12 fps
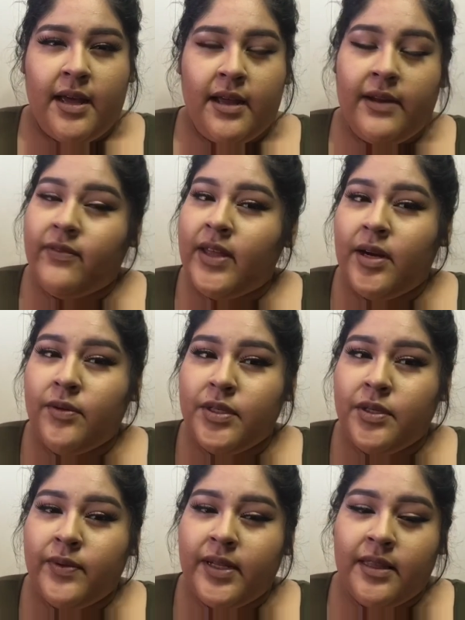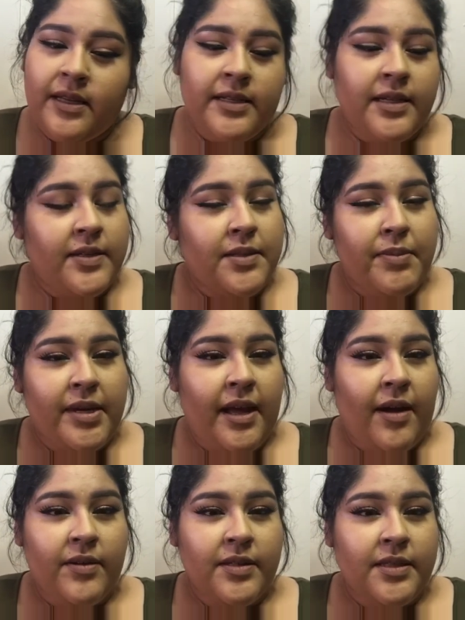And if they don't do anything, tell somebody
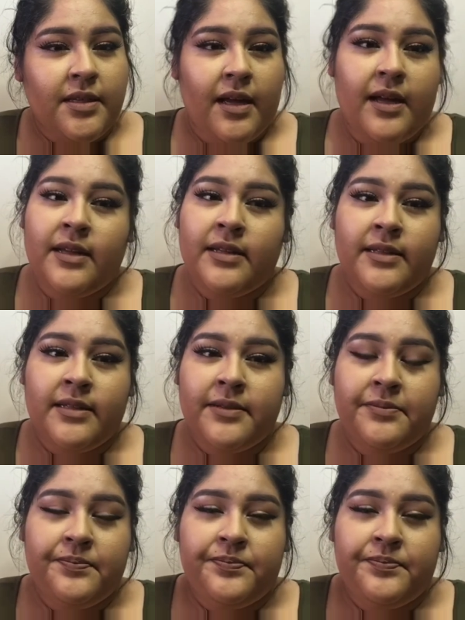else, because